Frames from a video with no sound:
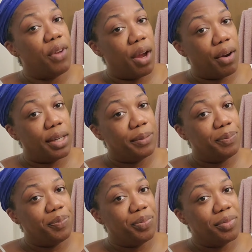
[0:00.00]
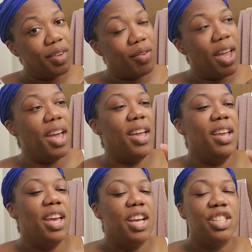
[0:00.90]
vera,
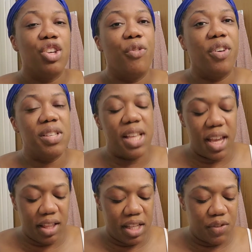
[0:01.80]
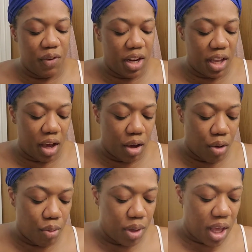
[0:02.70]
okay? So for the sake of this
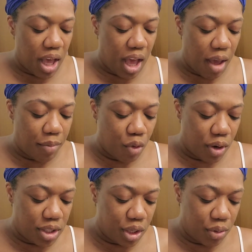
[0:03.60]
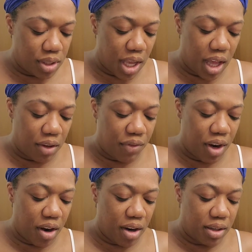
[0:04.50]
video, I'm going to use the aloe
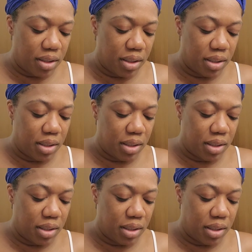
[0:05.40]
vera.